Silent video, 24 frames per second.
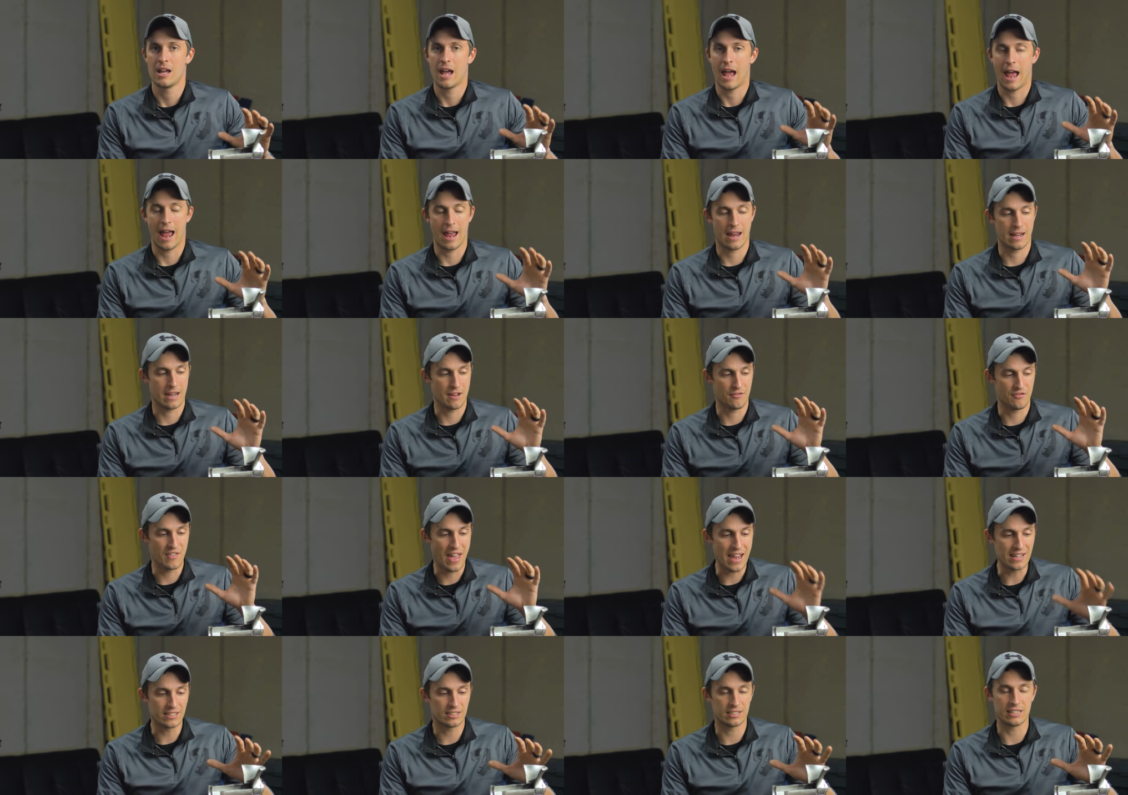and if
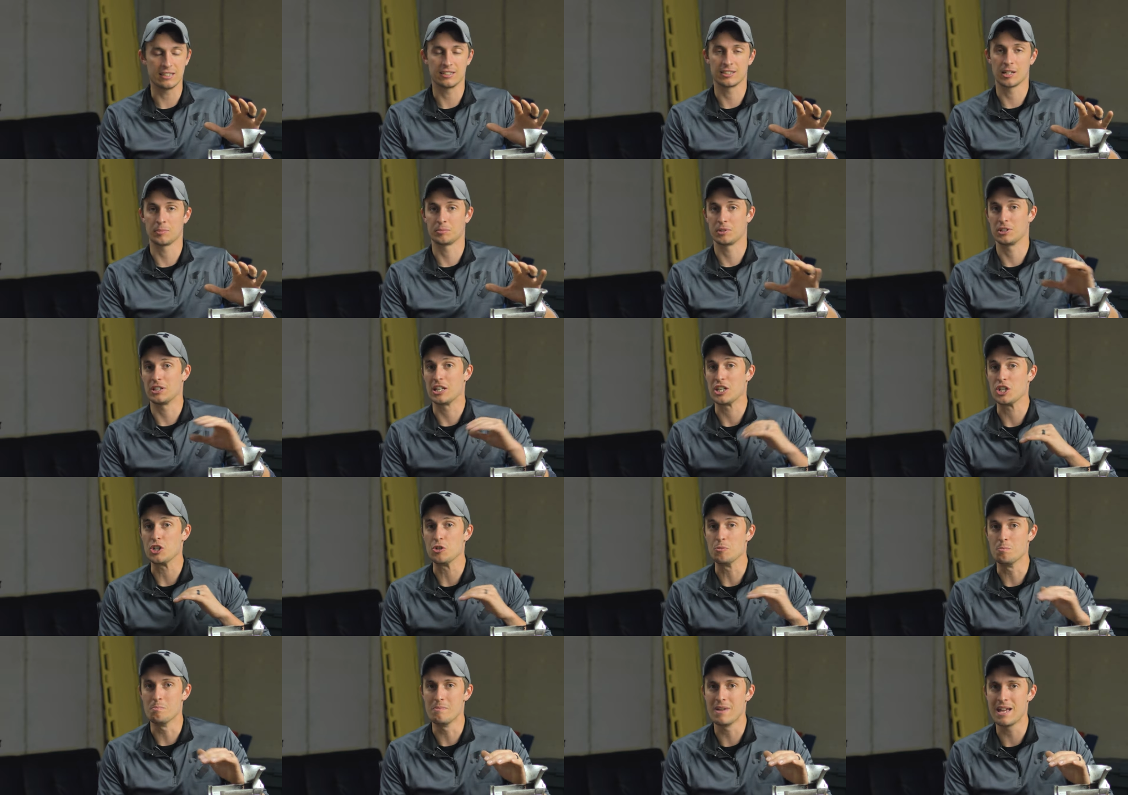they see something that
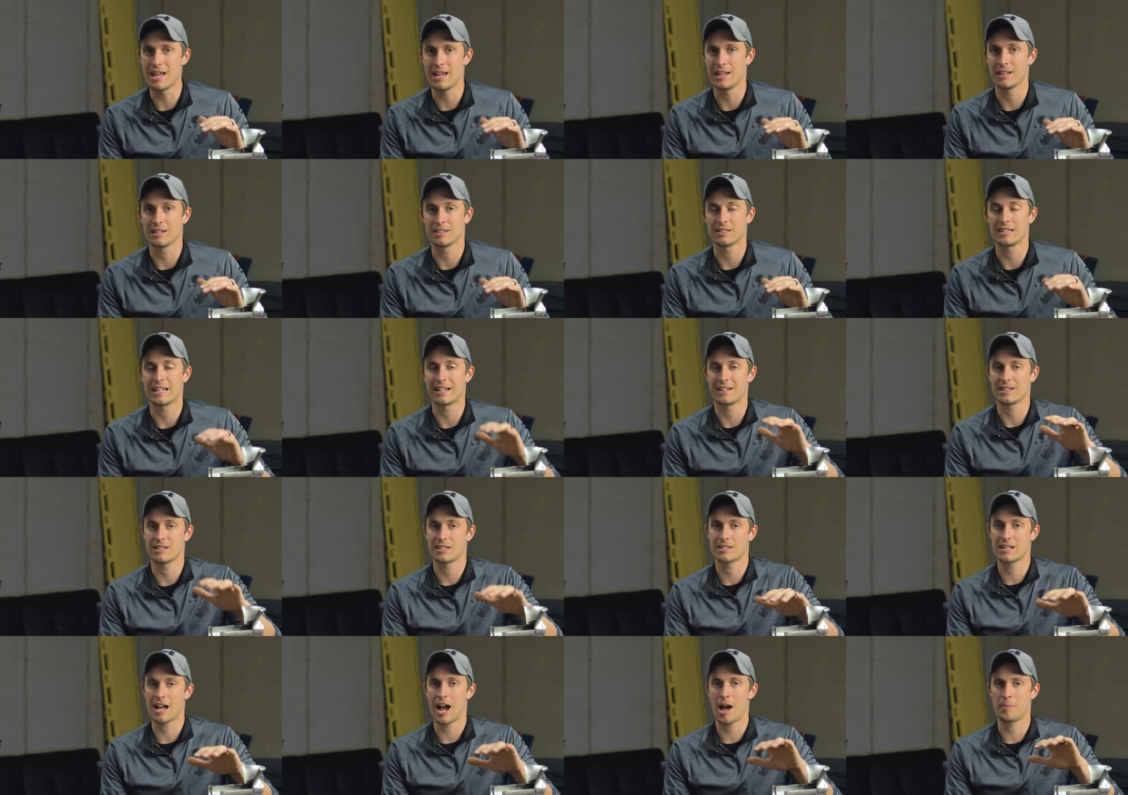you miss, they
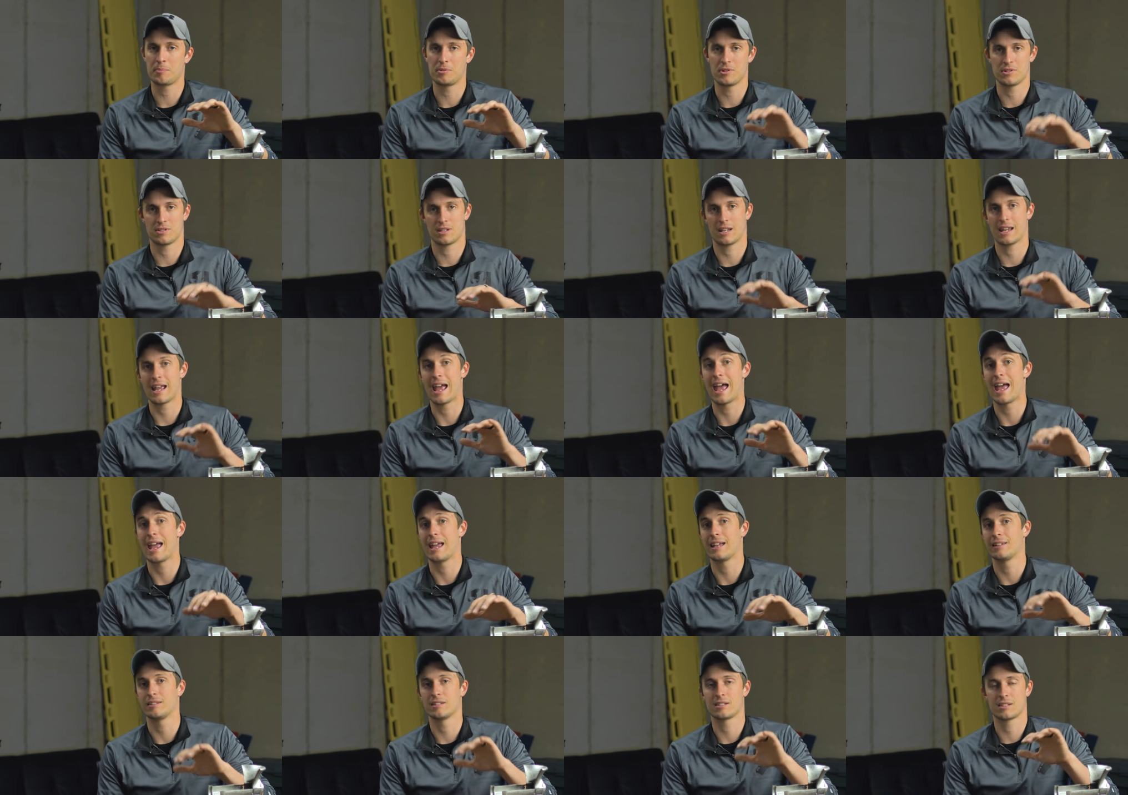can stop you and say,
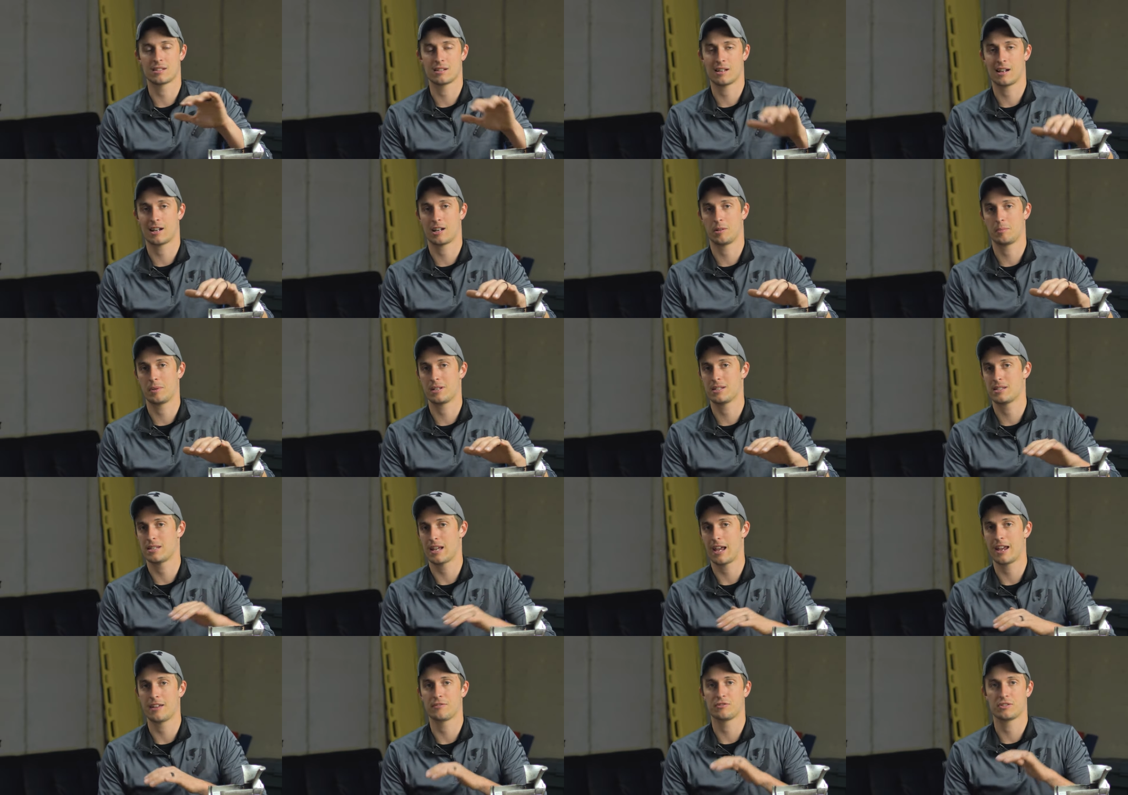hey, this is not going to be
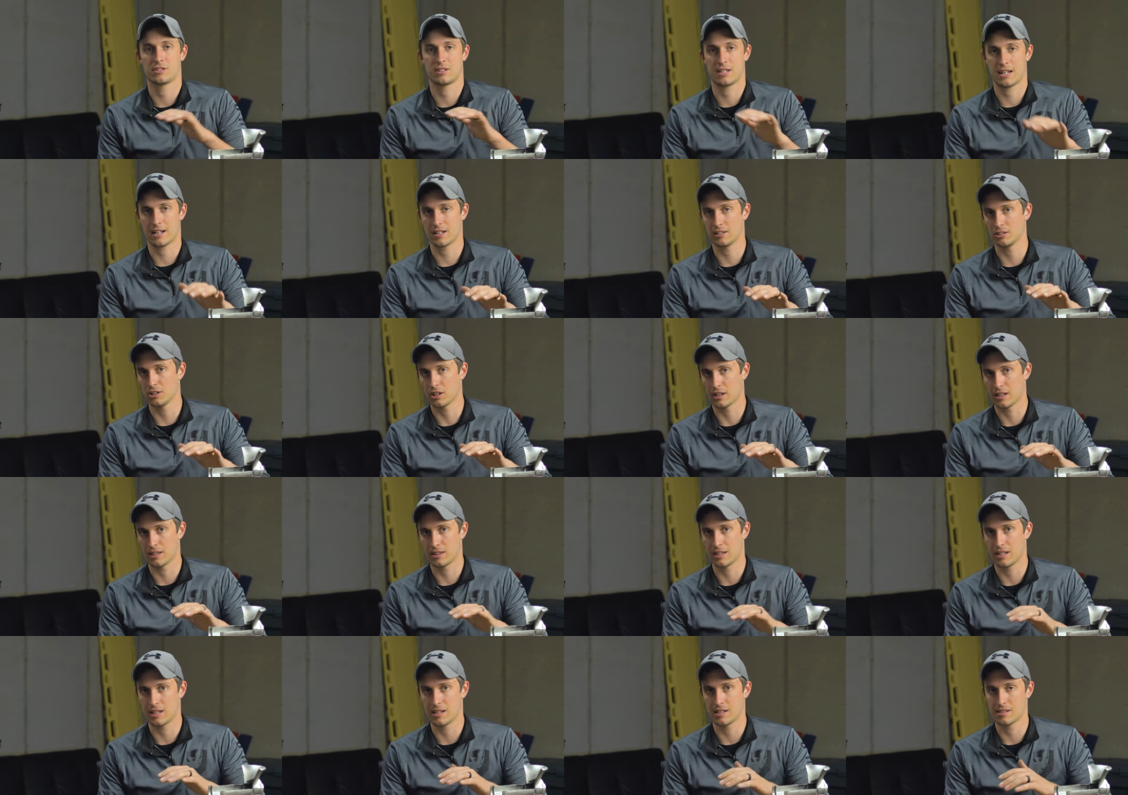safe, let's take a look
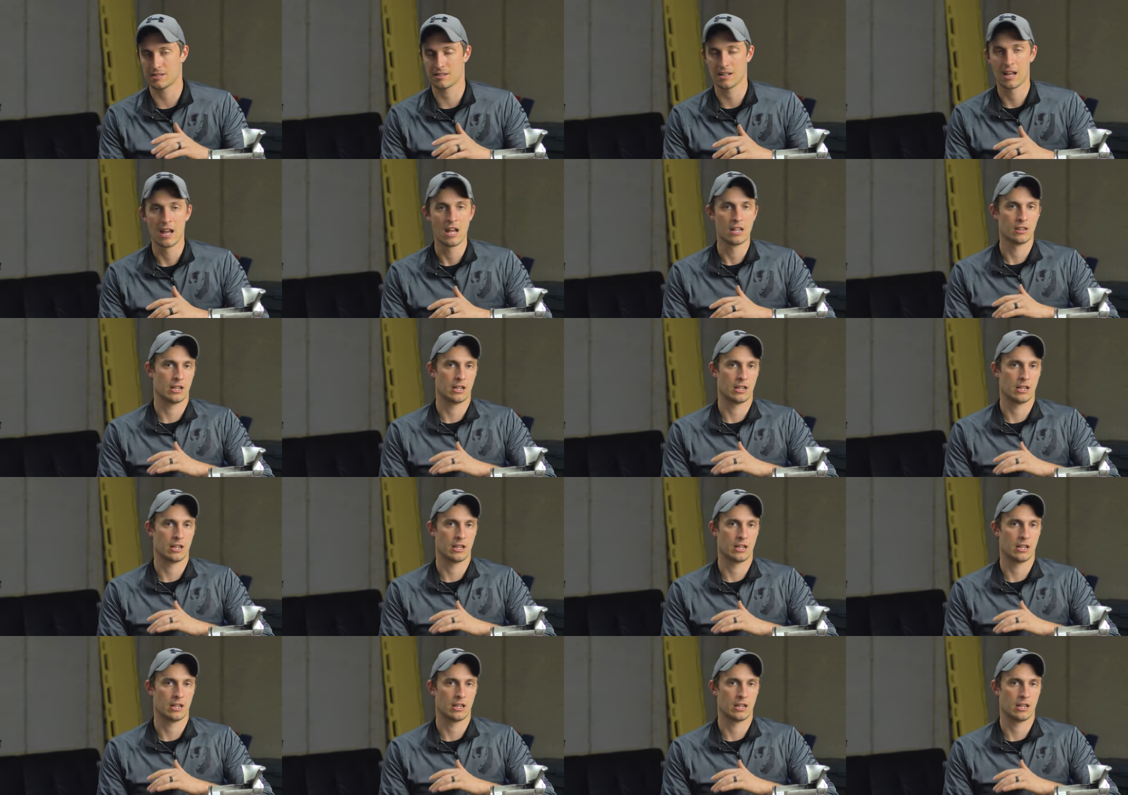at this,